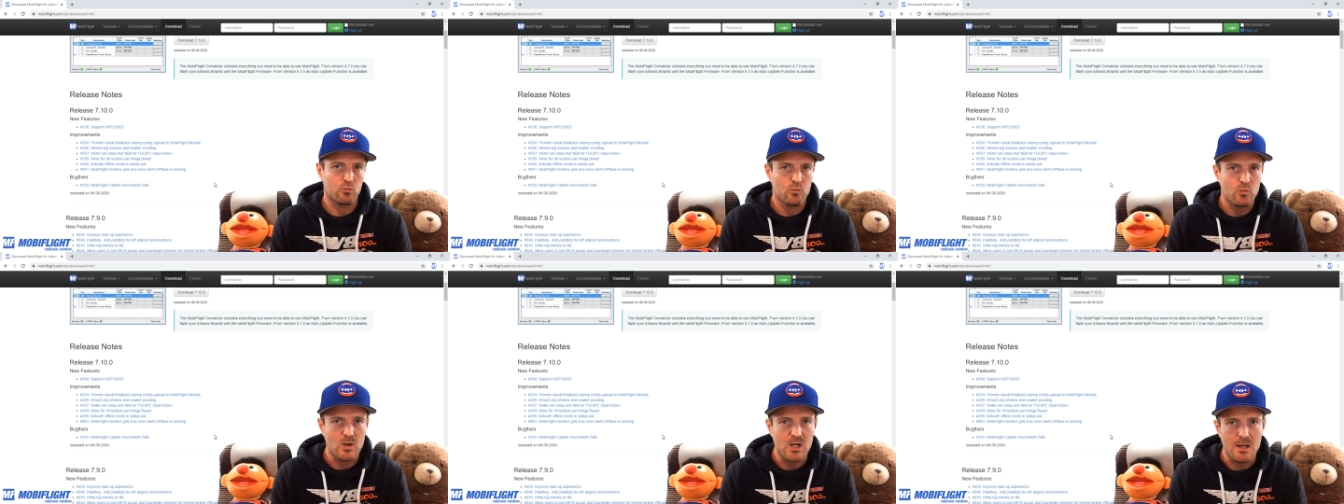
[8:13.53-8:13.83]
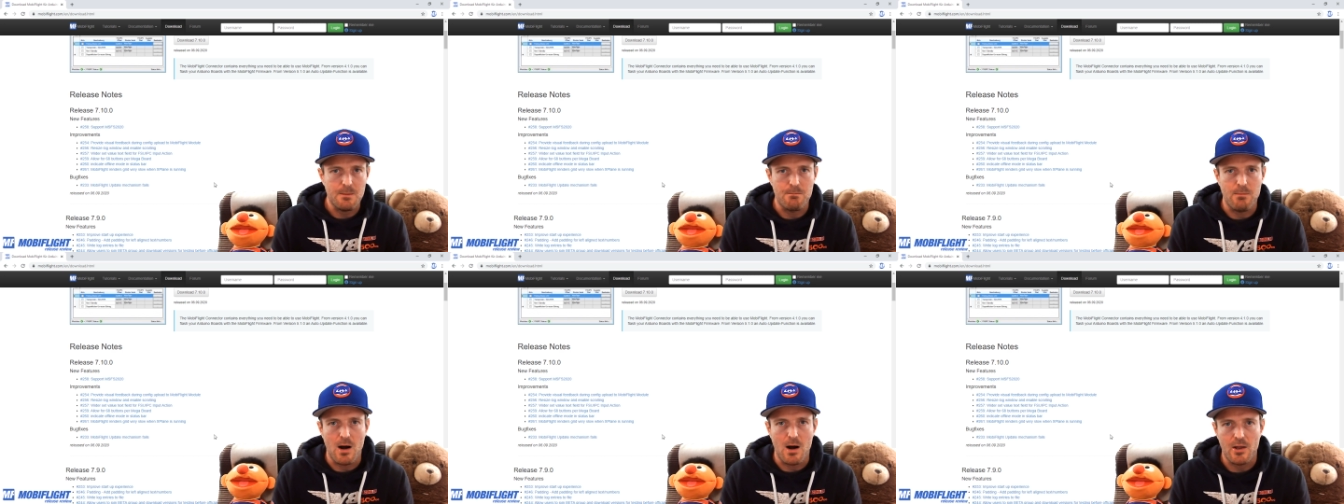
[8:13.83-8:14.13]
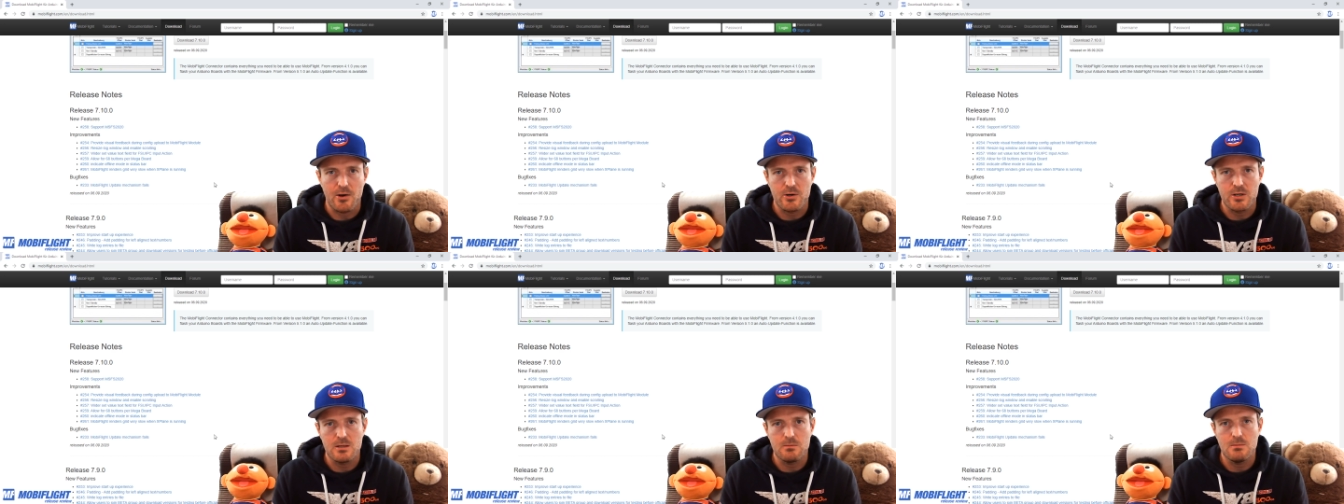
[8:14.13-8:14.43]
really
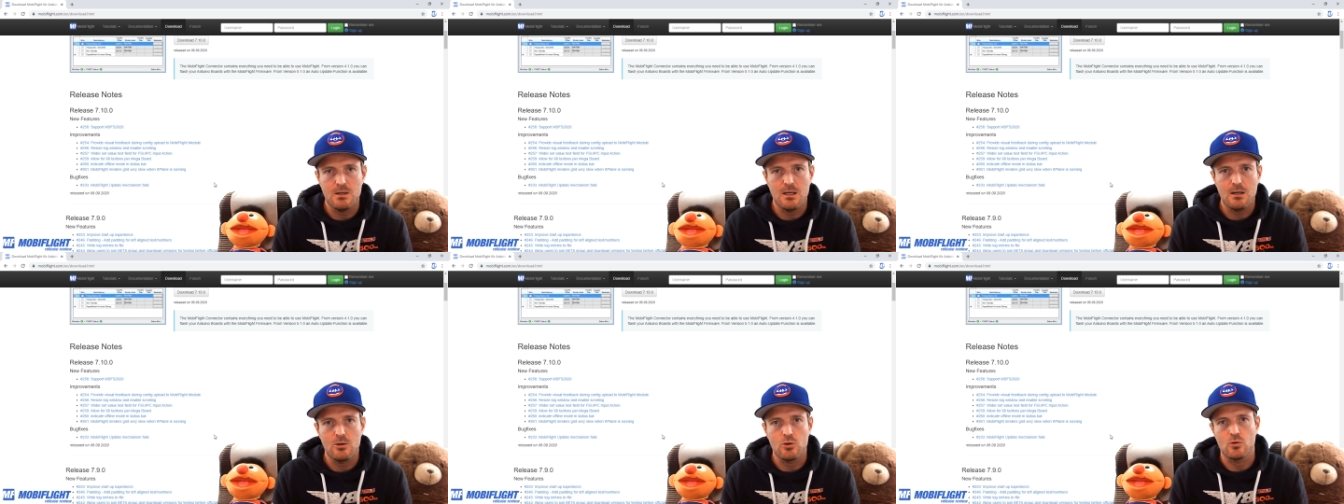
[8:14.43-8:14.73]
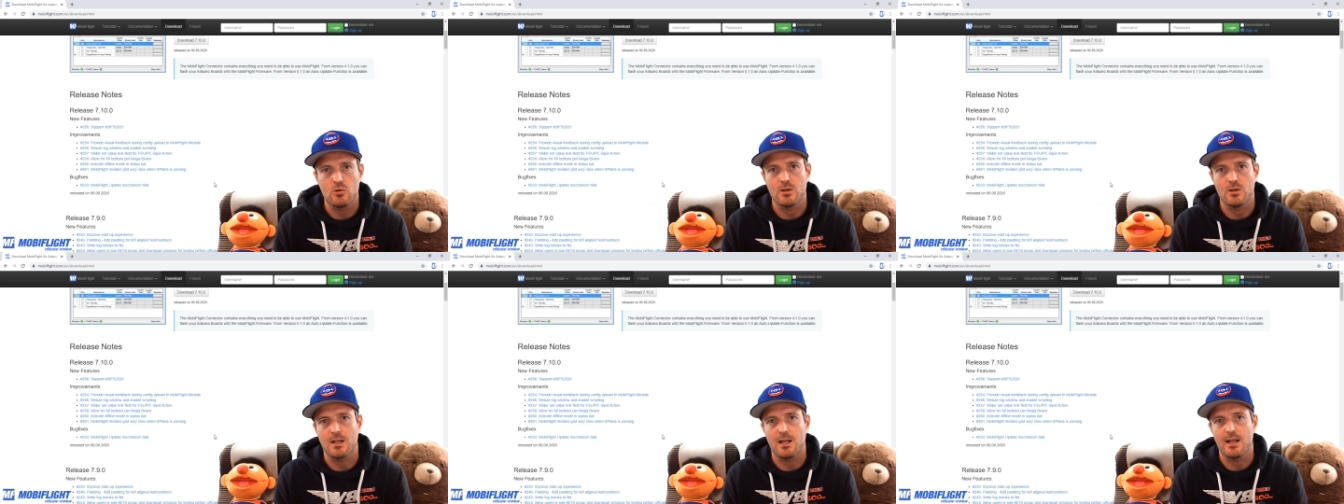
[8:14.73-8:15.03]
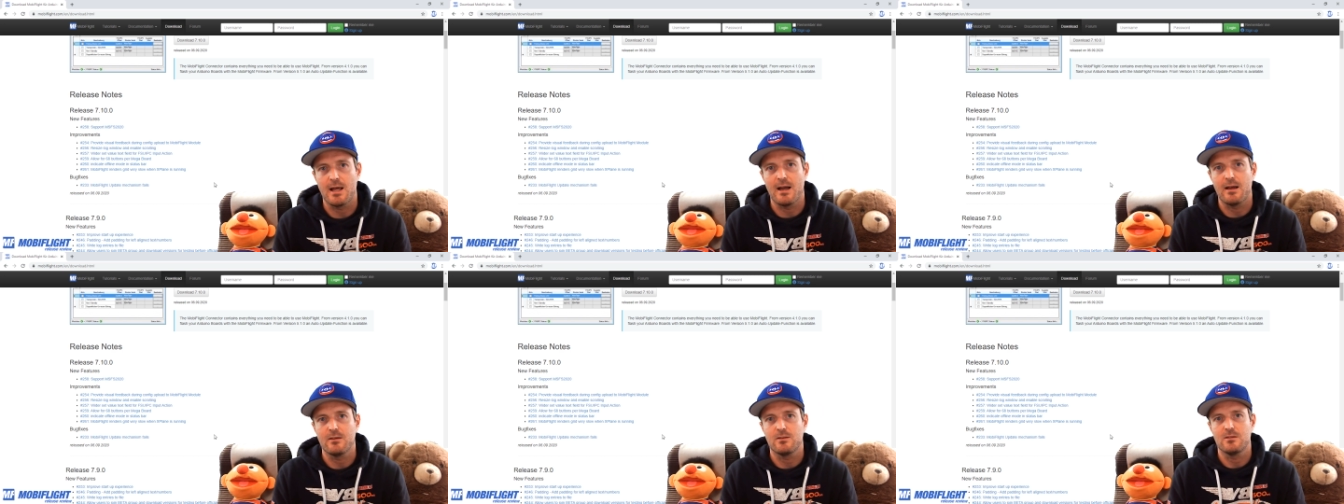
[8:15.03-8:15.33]
bothering me during the
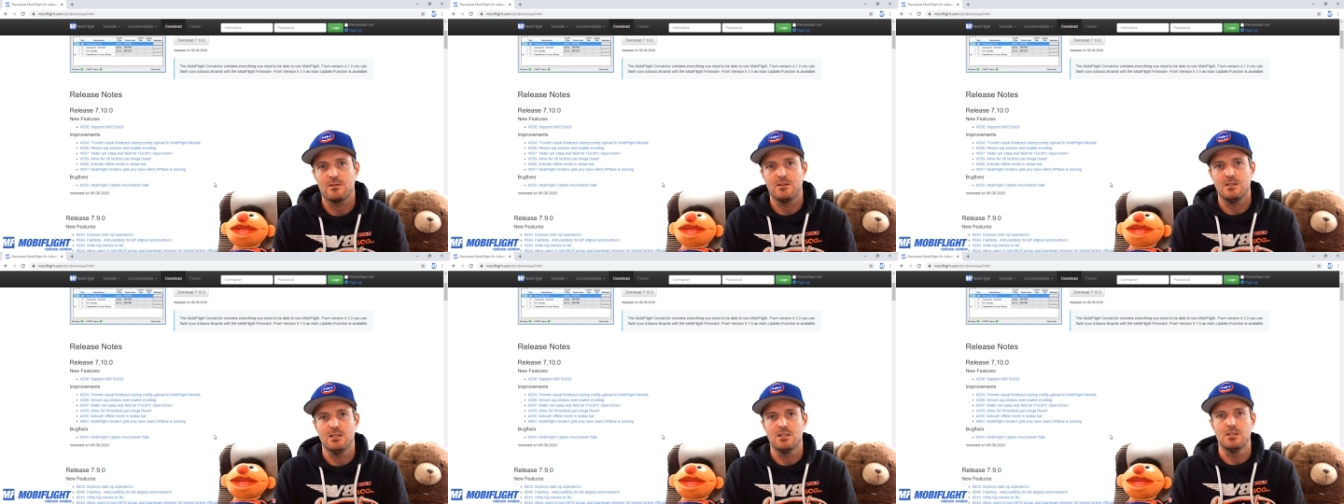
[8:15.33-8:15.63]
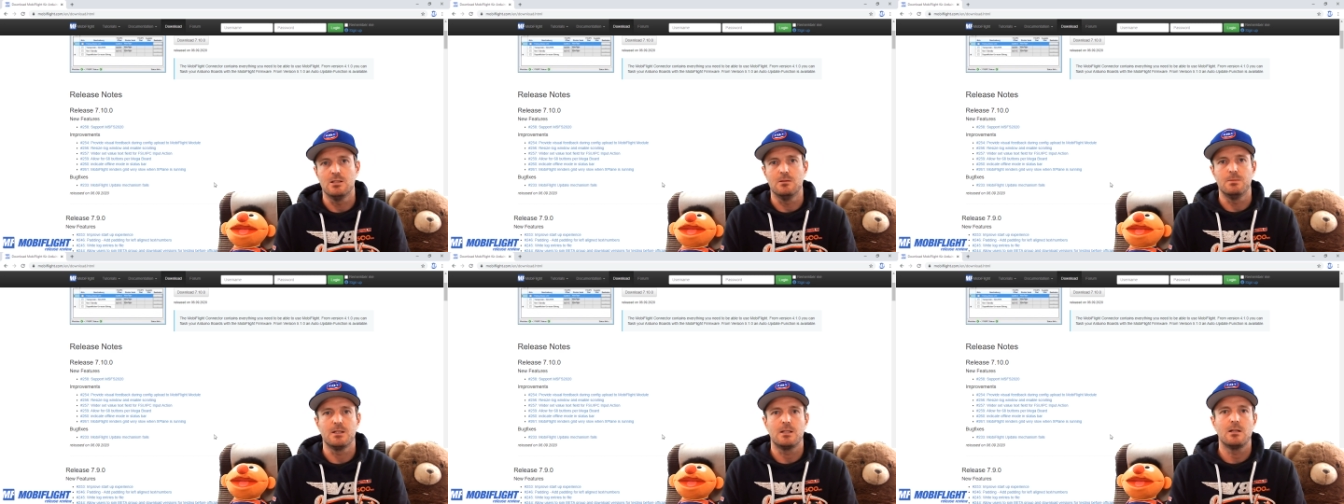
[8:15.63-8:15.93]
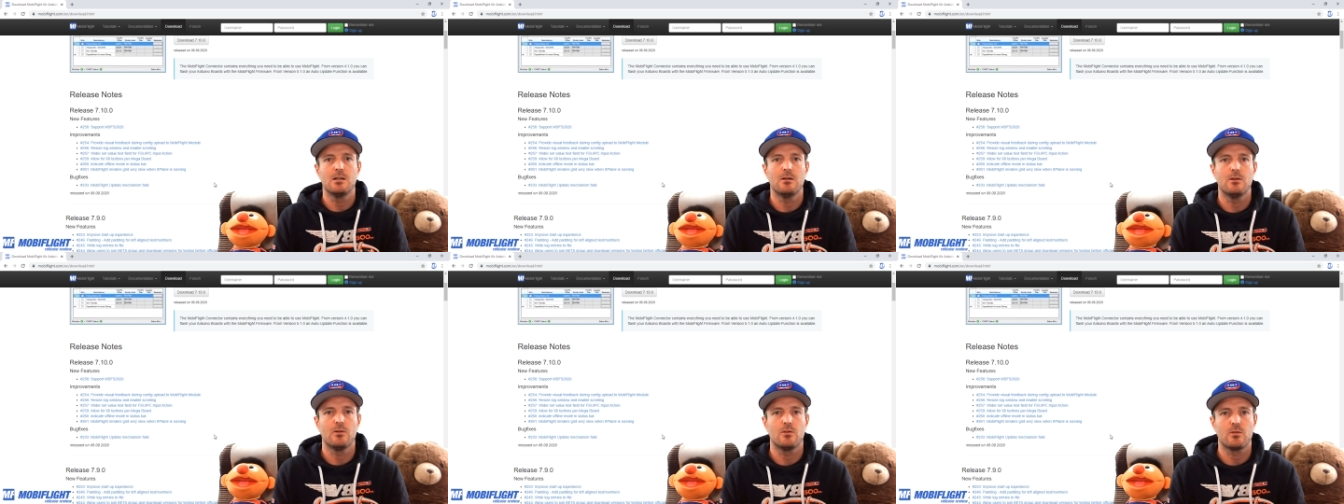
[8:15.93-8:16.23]
last year
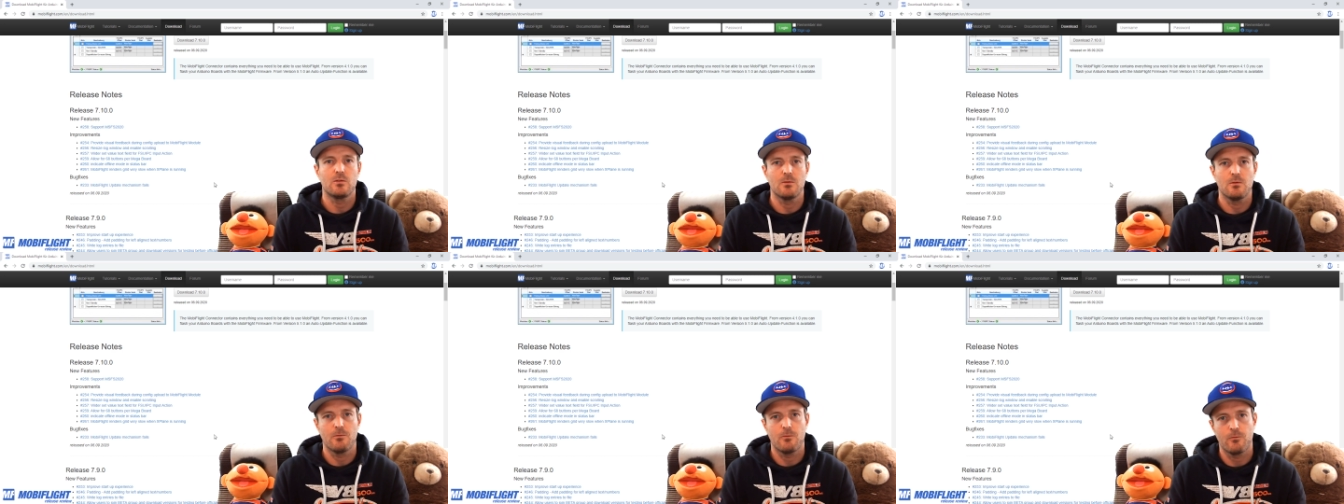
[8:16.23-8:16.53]
because